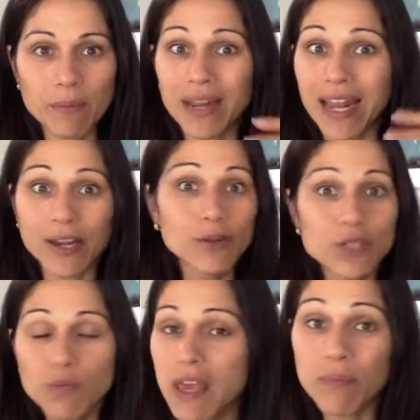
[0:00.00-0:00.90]
but I lose
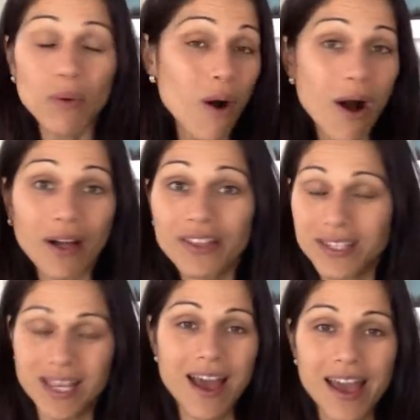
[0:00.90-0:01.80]
people all the
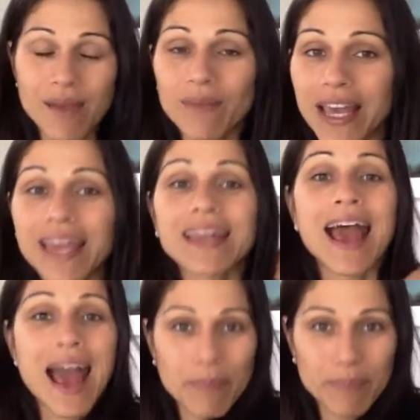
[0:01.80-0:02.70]
time. Like it
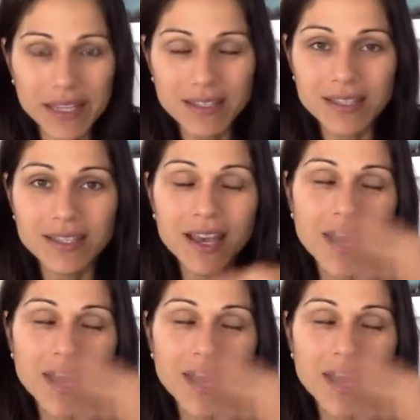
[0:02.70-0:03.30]
happens.